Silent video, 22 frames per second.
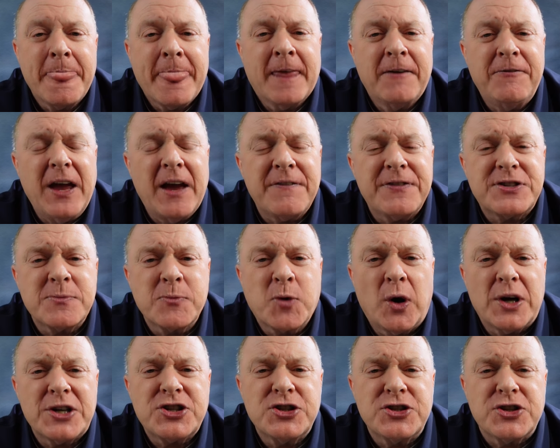If you have some
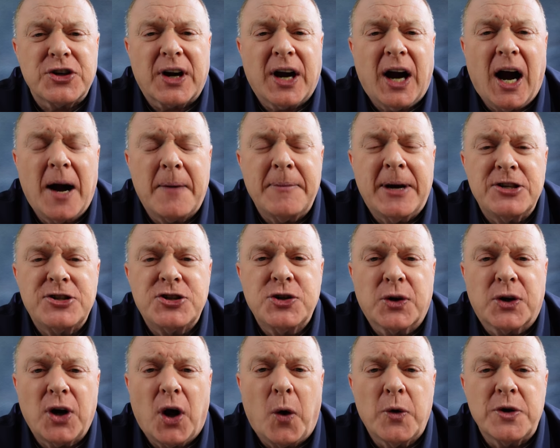questions or comments,
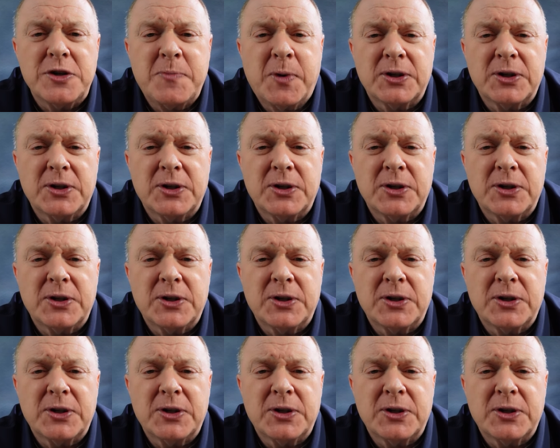you can always